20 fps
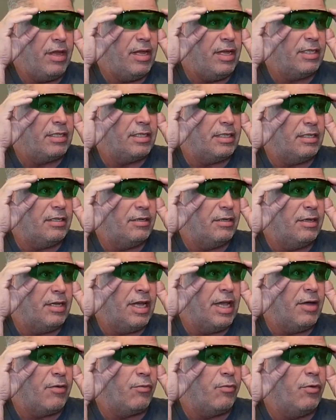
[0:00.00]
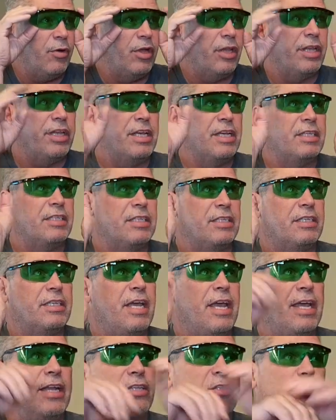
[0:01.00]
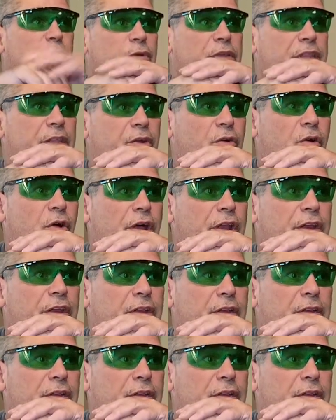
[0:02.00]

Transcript: it really is intense with it on.